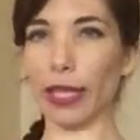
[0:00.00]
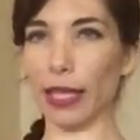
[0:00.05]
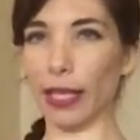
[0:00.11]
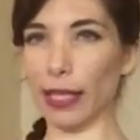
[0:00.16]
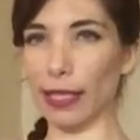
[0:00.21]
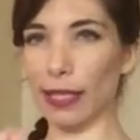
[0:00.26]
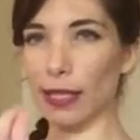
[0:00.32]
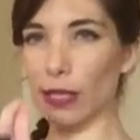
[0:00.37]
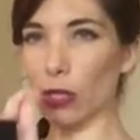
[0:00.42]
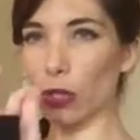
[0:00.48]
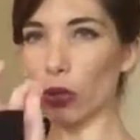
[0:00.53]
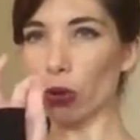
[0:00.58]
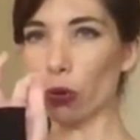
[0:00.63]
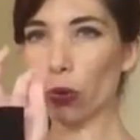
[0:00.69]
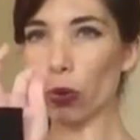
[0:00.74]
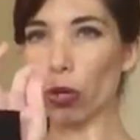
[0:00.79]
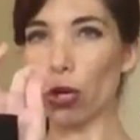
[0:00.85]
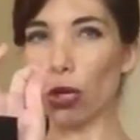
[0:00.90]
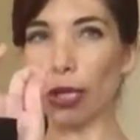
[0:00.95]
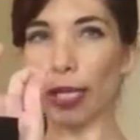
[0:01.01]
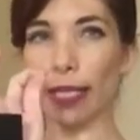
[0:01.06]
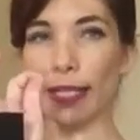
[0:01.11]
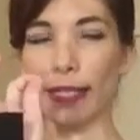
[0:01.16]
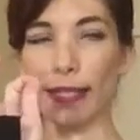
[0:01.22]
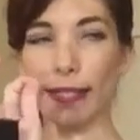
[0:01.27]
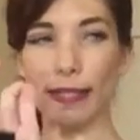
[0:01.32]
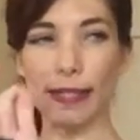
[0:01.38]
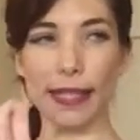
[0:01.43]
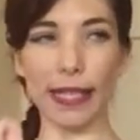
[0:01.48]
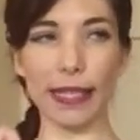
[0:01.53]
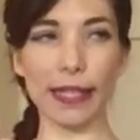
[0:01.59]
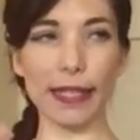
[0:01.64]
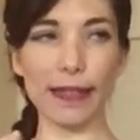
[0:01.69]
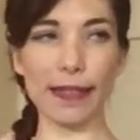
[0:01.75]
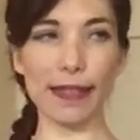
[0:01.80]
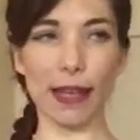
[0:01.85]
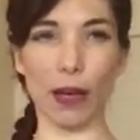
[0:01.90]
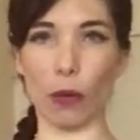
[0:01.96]
kind of strong and steady
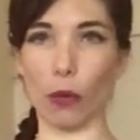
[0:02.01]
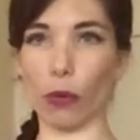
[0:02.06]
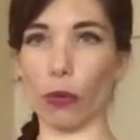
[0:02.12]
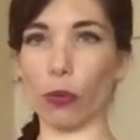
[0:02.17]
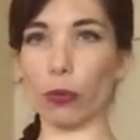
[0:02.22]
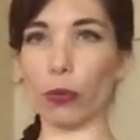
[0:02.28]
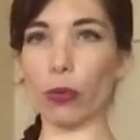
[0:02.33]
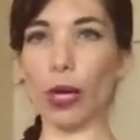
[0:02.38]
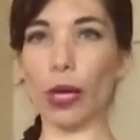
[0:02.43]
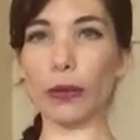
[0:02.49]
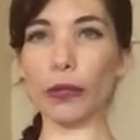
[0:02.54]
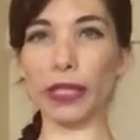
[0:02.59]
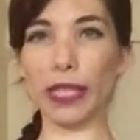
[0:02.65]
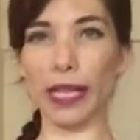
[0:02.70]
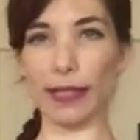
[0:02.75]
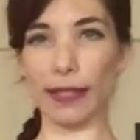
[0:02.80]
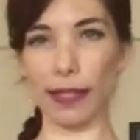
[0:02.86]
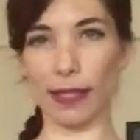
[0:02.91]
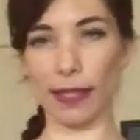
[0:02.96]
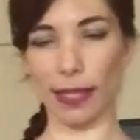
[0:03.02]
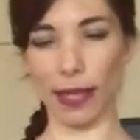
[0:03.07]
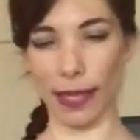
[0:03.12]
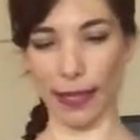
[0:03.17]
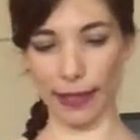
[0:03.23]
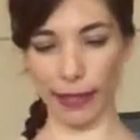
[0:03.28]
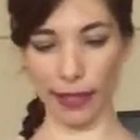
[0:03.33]
sound throughout the exercise.